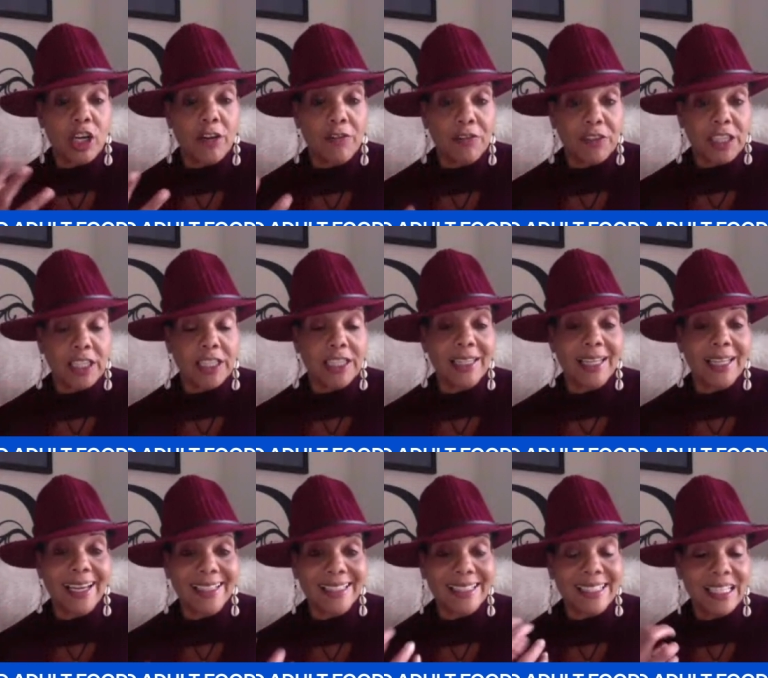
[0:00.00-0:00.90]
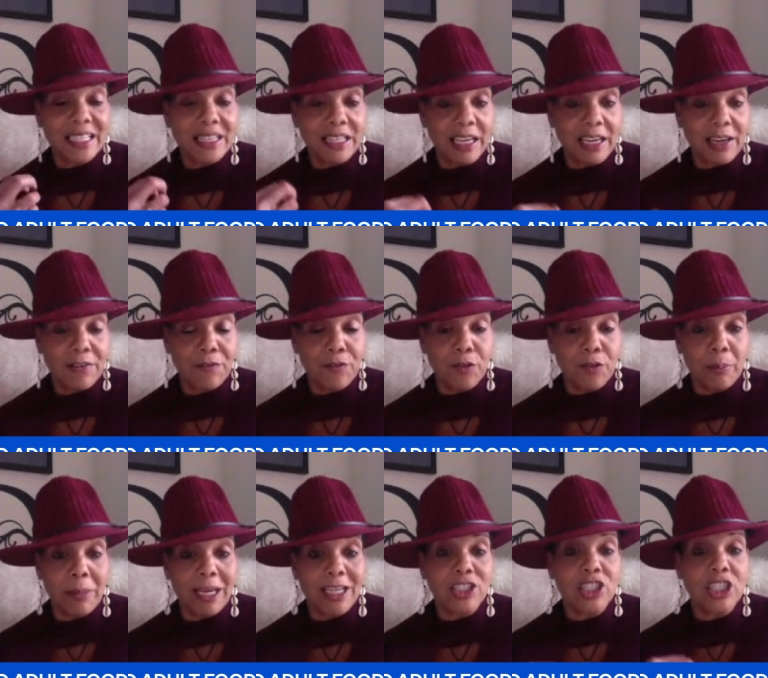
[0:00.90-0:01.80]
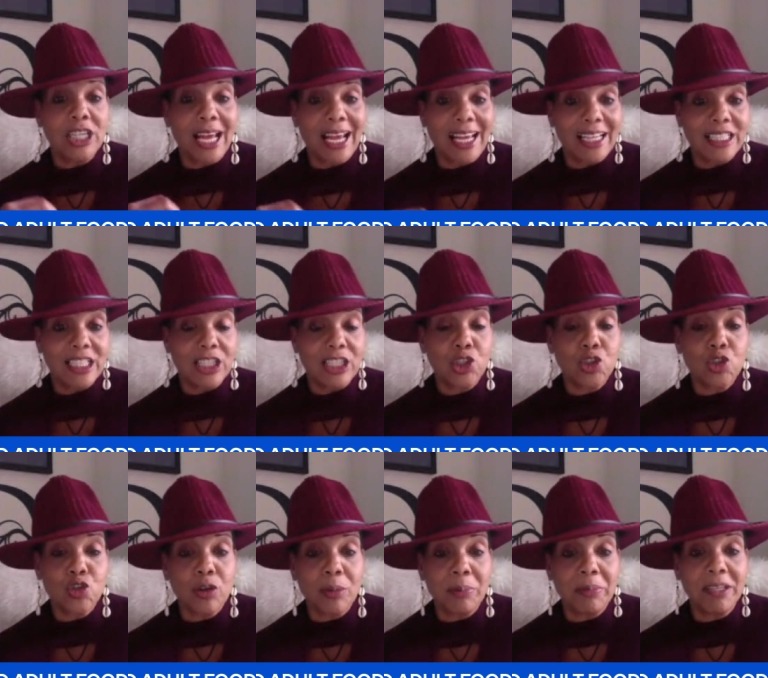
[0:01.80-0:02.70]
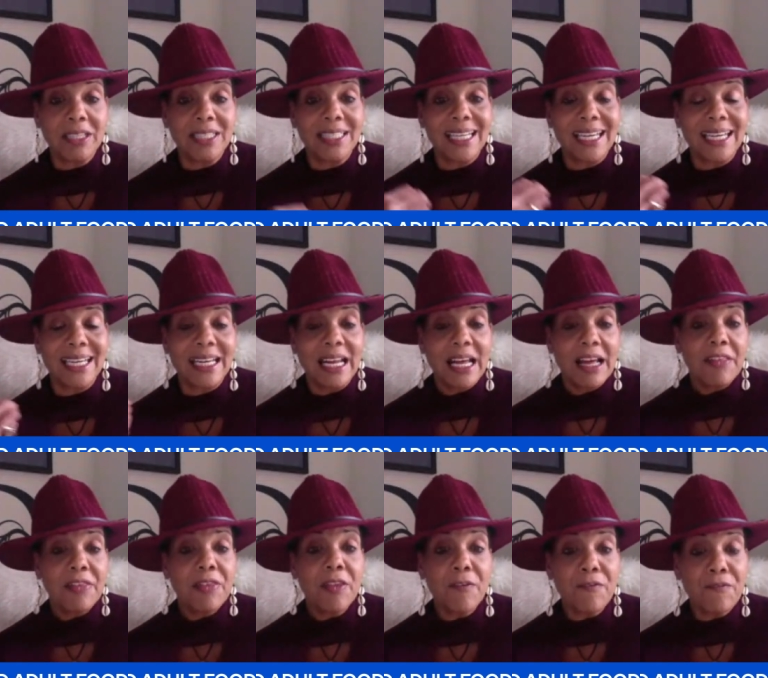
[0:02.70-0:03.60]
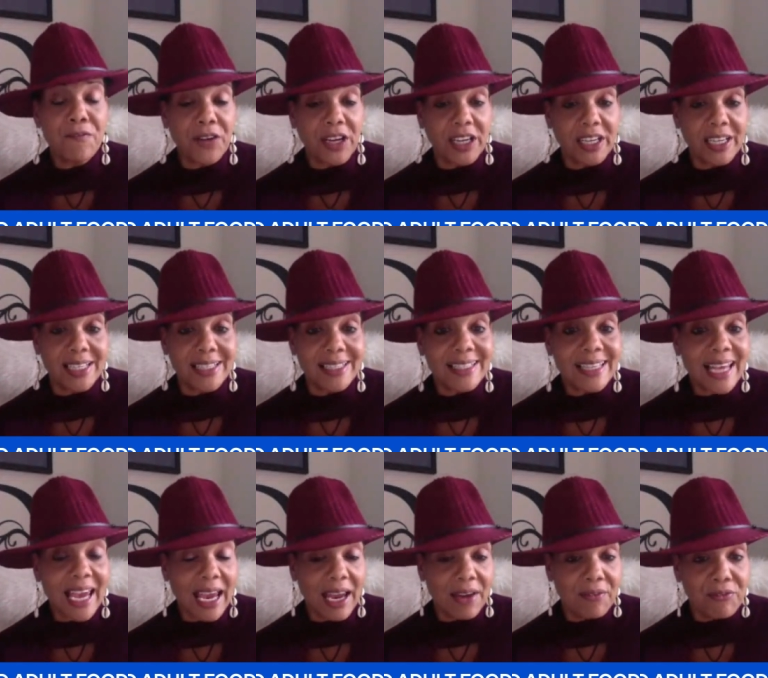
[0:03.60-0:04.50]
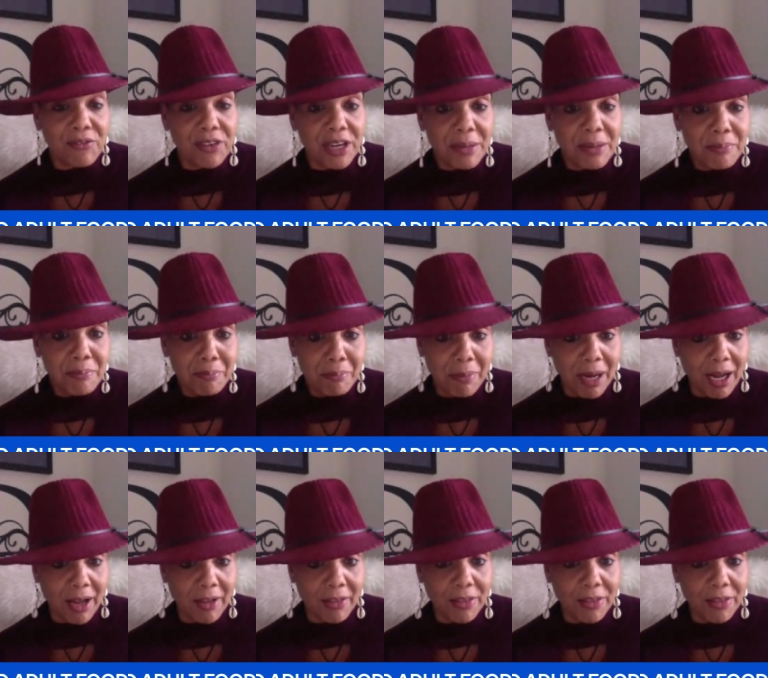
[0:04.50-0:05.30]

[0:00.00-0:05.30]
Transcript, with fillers: of collecting the information and distributing the funds every month.